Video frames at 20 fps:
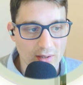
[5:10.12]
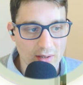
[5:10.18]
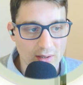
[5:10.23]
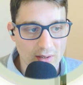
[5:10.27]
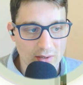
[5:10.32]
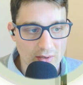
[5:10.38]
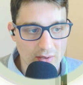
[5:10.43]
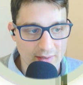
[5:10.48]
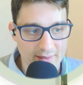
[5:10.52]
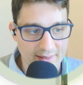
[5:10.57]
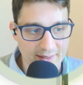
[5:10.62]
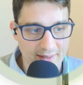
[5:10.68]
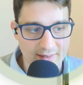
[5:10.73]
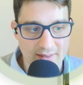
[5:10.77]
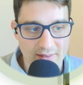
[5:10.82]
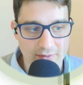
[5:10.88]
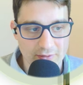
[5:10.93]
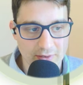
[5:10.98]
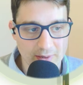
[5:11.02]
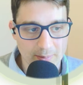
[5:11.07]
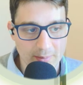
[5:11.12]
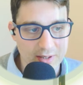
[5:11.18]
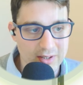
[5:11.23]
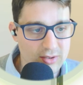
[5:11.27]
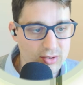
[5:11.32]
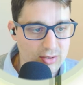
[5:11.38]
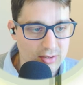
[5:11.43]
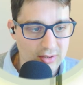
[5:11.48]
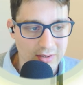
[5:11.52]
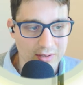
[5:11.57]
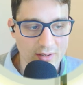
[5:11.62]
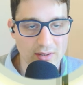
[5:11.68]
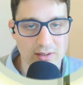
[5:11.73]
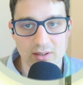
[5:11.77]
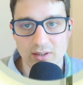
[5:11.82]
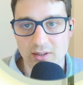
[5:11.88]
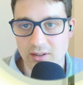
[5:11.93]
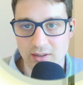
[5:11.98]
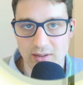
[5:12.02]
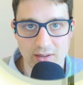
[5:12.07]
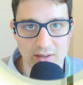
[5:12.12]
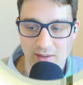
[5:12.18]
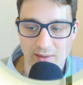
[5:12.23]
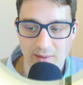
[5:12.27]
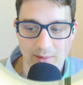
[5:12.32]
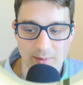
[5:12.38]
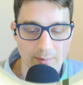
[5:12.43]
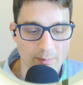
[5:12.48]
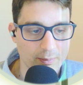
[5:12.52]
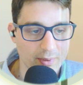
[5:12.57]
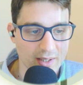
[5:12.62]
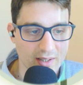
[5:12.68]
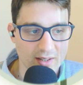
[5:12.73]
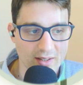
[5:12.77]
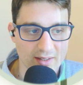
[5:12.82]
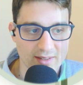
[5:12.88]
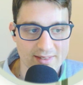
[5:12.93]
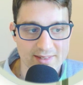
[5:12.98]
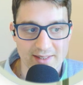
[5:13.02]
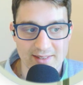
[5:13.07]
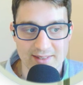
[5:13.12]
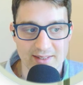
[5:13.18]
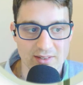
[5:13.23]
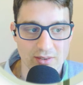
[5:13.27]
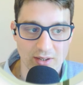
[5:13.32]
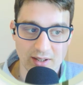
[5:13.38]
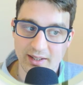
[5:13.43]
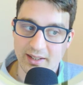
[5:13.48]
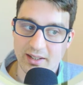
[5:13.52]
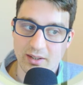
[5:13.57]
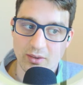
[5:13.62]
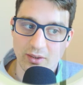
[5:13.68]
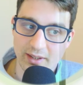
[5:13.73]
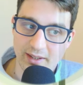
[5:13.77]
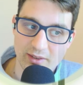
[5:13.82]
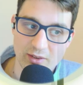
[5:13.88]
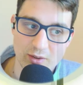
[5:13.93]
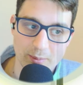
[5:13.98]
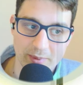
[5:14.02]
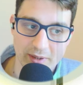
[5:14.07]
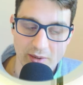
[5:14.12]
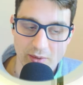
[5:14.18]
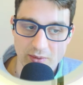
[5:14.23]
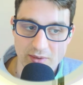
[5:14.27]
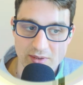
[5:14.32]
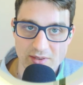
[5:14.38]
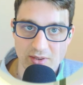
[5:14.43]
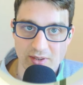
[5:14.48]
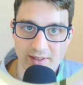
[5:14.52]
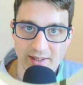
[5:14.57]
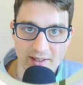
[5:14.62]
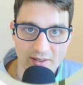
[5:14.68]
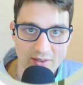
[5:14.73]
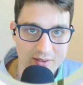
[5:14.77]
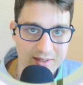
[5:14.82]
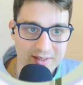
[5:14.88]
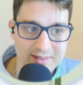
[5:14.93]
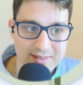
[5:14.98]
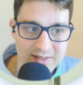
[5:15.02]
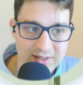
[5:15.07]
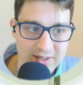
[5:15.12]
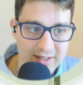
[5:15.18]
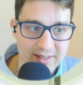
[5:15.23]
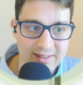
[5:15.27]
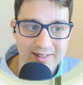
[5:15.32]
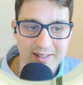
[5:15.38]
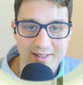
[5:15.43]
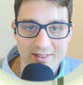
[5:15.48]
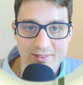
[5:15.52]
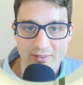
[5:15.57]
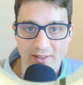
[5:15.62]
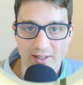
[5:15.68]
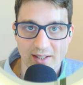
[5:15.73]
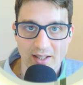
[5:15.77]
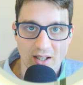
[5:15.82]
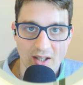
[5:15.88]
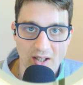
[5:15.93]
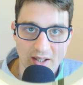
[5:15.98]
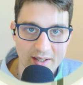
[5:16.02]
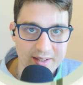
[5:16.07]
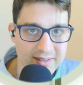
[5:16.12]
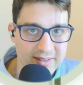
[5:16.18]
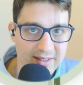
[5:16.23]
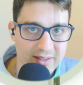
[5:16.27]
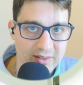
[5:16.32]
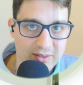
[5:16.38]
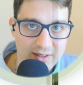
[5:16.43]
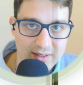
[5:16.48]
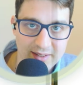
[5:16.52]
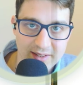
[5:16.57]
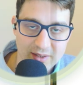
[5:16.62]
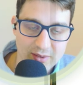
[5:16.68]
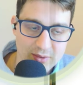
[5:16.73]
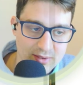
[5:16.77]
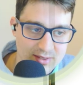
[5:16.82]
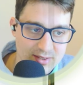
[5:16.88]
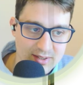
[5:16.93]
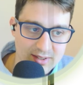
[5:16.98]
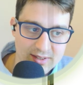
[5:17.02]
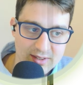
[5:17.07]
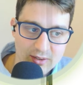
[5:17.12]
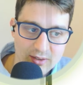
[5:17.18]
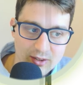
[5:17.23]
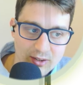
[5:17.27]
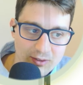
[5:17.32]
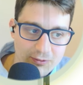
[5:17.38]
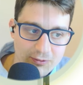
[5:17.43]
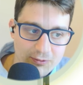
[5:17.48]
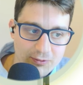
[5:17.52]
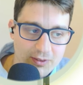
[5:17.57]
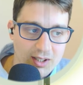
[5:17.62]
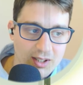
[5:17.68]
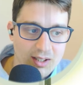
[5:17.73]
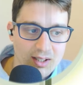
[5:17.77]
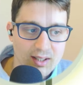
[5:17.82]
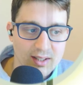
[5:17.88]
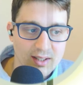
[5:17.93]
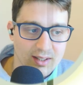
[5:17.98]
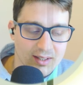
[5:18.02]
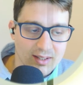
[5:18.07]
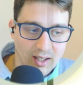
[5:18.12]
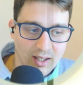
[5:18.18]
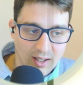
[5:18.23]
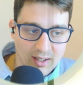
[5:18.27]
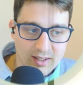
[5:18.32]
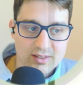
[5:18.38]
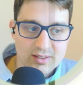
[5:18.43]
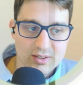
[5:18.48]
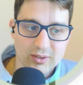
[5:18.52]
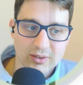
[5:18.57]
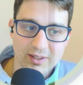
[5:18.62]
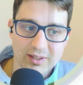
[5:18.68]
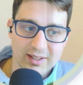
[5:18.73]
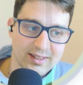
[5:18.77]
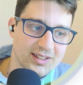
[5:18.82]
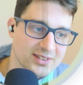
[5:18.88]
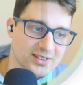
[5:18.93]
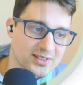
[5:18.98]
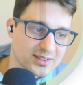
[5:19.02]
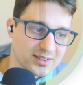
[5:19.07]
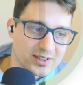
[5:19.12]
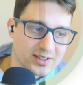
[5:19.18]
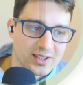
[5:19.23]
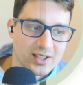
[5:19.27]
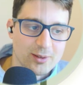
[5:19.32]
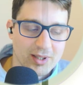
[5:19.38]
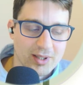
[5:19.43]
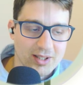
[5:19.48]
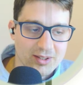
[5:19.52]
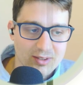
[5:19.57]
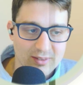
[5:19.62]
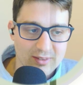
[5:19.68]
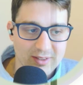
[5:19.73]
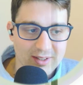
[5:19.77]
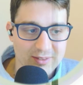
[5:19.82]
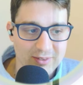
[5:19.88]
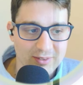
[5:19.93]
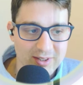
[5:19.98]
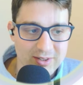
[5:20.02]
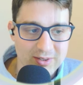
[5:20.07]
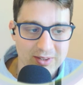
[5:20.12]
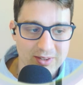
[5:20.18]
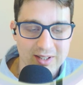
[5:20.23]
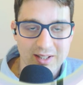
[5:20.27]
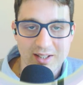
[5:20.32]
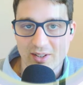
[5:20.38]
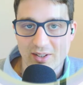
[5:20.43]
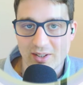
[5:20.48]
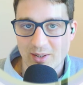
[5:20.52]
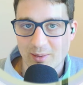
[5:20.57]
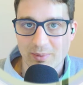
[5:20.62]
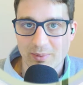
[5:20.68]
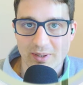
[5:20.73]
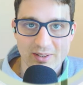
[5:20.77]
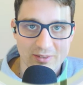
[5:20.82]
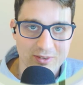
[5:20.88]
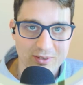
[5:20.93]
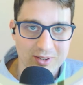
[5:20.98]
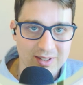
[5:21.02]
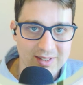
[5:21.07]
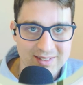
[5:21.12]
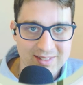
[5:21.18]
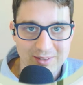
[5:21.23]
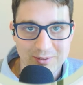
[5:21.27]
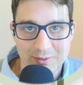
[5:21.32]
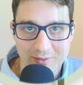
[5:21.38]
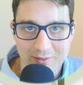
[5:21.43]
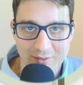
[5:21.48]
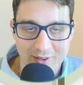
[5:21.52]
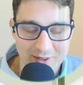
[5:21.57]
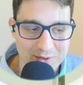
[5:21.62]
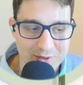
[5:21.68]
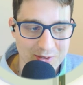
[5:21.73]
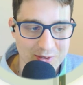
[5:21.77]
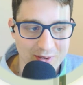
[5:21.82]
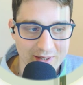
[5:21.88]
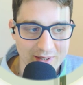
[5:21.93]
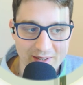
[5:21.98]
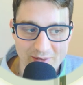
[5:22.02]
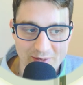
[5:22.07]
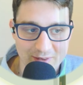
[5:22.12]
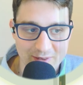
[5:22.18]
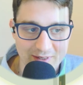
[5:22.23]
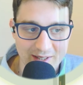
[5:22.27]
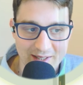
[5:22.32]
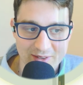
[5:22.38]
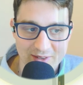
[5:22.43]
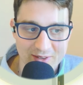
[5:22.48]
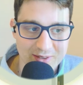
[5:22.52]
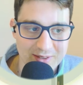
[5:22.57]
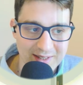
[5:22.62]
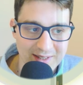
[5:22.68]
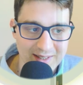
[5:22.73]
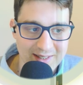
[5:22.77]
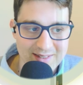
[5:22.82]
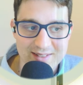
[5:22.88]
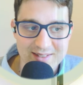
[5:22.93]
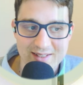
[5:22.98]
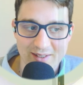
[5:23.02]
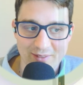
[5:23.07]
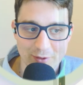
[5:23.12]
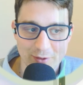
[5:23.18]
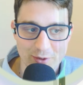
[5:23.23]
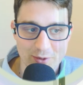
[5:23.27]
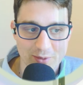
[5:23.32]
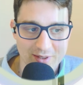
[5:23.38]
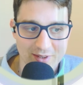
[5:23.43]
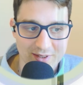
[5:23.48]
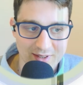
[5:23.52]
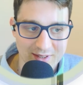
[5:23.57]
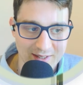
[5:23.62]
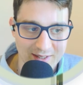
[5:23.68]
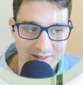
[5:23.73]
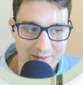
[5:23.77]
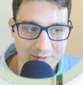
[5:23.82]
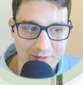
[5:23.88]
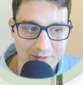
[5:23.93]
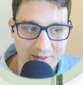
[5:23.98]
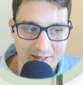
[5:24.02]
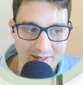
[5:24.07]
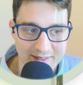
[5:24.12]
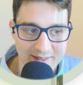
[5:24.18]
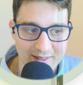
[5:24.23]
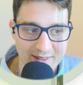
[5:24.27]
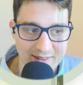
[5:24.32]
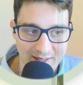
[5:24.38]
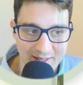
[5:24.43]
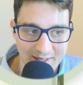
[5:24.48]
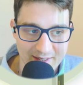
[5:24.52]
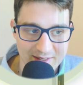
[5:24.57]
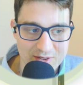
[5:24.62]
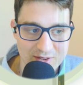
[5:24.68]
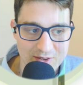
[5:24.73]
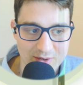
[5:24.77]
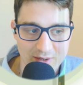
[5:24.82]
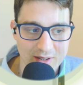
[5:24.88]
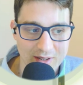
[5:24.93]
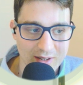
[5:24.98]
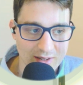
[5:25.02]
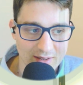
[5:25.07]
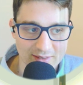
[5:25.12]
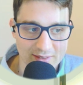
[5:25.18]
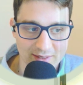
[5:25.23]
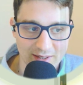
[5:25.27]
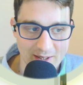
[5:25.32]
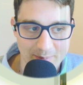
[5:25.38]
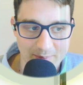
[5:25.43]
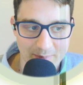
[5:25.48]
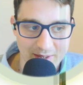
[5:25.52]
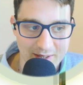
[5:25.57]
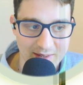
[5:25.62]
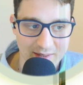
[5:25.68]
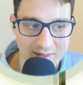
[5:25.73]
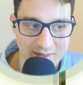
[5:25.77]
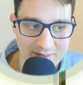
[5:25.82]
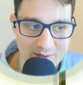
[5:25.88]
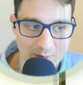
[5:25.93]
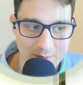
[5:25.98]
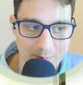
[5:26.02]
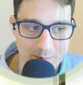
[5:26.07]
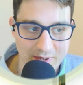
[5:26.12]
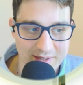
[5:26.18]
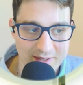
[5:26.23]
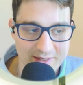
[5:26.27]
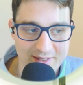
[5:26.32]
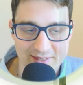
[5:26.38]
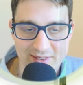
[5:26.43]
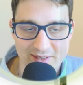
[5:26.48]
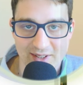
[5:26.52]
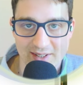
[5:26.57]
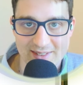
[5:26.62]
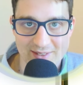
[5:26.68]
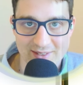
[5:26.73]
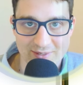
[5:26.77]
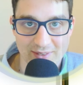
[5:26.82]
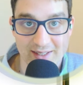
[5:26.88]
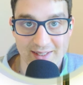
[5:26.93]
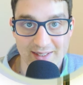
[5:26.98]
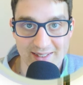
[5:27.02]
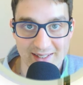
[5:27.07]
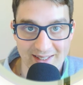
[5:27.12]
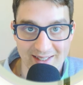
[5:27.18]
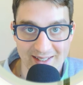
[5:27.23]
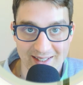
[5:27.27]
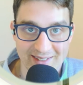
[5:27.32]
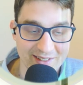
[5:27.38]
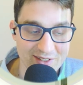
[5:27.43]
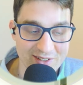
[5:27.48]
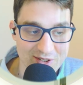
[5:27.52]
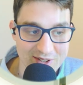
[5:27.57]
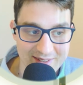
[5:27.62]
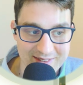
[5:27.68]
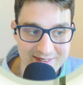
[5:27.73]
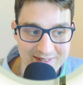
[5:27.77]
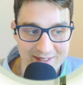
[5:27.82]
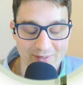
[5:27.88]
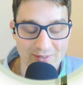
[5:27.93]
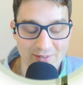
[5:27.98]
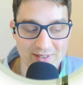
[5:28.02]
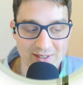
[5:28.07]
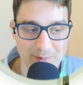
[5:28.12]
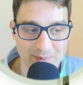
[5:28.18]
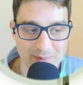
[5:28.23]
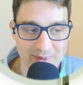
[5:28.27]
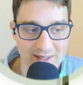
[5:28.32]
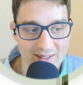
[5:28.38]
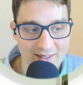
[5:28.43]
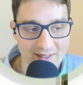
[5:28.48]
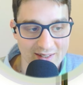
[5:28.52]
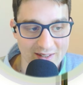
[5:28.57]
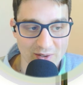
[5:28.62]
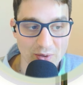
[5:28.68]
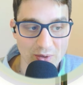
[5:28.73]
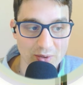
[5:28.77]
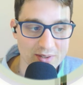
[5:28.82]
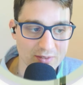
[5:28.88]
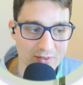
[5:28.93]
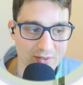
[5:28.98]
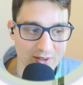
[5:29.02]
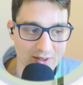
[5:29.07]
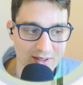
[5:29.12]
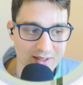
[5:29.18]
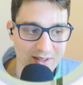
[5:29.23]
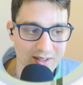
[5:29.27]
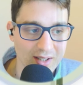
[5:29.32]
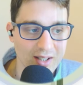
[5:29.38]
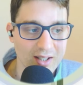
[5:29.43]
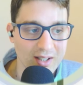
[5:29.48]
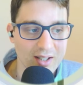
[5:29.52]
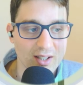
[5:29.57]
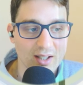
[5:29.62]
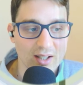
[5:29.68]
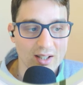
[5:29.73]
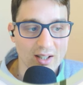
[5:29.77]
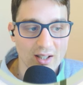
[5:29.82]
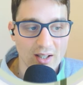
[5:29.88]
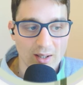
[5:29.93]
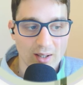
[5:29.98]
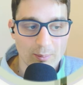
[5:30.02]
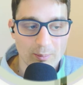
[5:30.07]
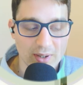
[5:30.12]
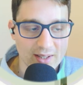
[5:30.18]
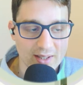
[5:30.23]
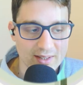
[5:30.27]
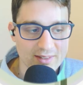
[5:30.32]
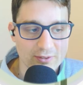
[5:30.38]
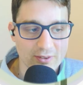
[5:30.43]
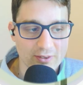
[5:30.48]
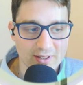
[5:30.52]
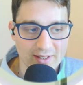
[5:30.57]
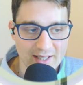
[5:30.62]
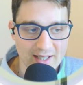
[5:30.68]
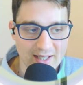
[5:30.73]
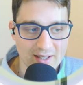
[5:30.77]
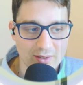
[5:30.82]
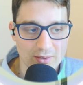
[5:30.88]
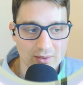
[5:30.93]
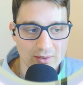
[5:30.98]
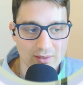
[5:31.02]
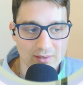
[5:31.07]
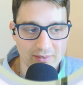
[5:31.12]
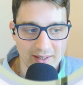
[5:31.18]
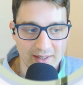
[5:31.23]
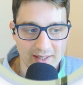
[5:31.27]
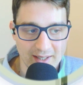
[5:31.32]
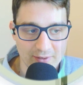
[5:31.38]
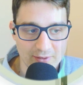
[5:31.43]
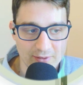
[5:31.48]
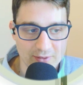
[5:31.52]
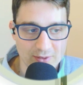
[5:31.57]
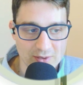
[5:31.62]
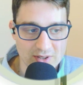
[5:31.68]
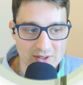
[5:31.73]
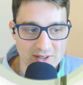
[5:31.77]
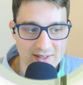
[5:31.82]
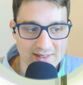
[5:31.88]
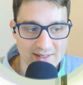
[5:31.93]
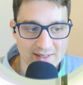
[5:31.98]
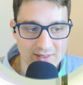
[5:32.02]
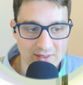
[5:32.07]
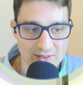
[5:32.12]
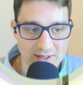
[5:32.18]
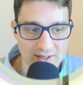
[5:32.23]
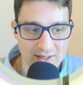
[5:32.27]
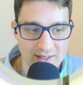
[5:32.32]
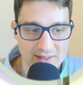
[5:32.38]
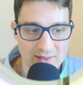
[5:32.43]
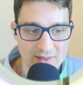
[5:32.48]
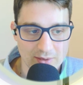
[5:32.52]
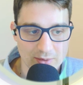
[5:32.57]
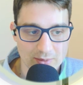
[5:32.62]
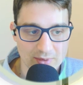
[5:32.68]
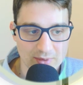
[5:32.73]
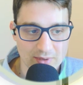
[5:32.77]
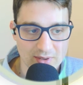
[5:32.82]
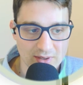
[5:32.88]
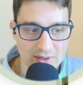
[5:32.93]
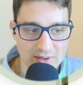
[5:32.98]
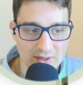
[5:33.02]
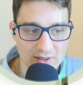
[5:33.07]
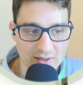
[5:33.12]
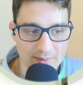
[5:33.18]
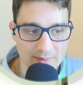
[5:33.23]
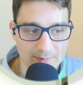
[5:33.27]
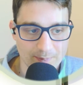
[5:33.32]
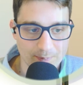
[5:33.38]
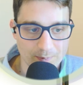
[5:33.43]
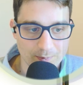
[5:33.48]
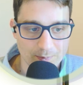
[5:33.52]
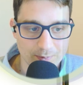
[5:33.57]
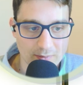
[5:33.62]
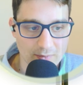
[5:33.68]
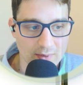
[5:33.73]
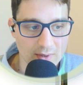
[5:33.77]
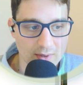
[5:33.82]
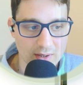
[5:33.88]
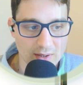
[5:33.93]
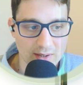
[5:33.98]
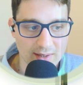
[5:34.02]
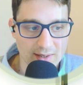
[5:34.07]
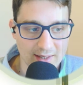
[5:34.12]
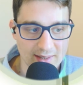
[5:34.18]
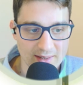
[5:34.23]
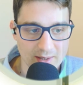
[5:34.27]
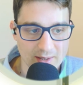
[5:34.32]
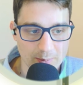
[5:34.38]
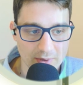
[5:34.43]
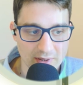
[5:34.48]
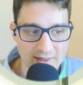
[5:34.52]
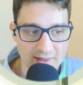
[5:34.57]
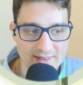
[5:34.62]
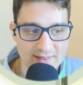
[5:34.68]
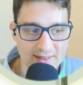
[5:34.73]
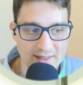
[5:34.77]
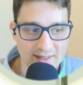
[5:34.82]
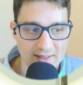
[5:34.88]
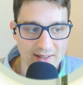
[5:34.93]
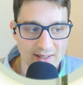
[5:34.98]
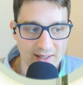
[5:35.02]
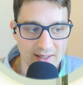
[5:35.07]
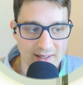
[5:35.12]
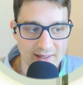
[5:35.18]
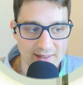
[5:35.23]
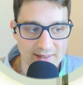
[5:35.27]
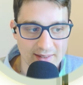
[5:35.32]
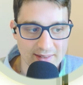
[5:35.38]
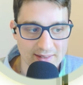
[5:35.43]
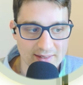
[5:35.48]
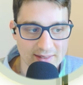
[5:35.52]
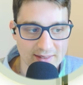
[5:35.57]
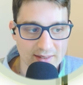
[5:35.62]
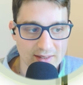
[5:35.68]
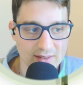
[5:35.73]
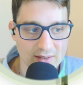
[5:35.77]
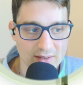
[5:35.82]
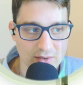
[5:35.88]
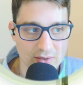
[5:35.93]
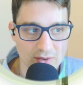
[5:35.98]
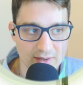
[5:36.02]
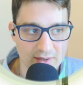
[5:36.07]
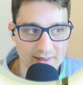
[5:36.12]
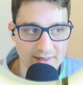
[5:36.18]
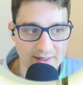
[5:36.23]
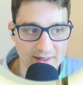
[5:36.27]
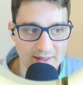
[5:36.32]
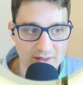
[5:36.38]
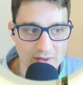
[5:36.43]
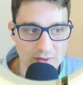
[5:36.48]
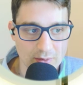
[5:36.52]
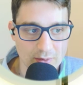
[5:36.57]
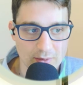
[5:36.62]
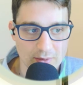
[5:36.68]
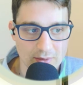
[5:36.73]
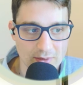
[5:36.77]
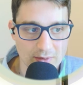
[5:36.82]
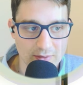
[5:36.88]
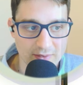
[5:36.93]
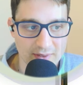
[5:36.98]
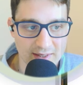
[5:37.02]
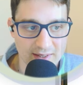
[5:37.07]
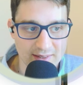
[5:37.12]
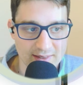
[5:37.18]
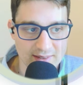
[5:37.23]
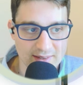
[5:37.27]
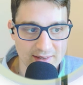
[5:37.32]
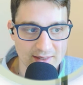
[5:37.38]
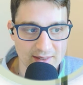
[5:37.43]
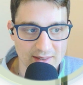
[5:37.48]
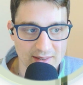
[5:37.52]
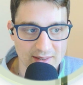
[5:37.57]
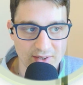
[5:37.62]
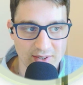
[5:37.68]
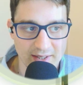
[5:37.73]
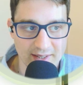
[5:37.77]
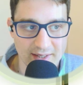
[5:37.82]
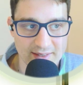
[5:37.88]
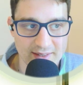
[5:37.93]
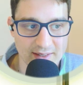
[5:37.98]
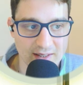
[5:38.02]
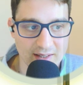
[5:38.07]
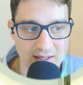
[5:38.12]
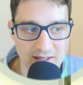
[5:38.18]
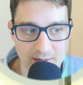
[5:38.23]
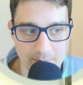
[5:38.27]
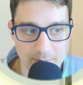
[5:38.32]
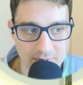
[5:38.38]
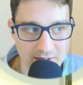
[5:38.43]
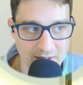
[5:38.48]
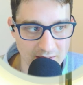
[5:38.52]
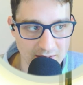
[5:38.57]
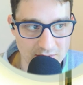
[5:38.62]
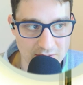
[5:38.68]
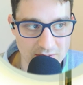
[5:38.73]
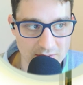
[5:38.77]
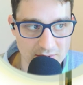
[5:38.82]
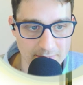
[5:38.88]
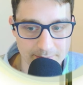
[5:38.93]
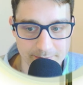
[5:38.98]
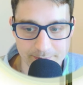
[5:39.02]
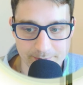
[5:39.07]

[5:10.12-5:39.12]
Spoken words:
contact information, because this is only going to be used on our login screen that we are the only user of. So it doesn't really matter what we're showing here, but of course, if we want to show it to a wider audience, then we should give an actual email support address where they can reach us if something goes wrong. But for now, we have to just agree to the data policy and continue with creating our application.